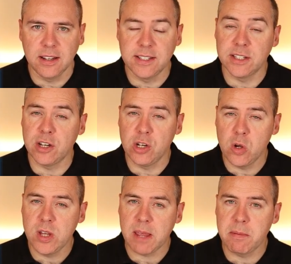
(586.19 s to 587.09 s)
This is a
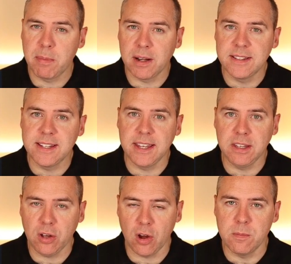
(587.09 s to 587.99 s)
new capability
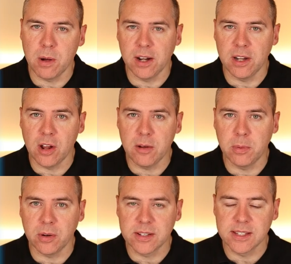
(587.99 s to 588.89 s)
in Copilot
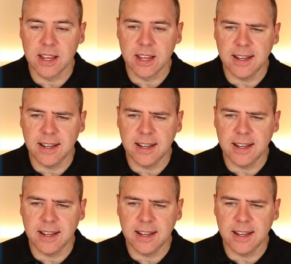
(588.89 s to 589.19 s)
notebooks,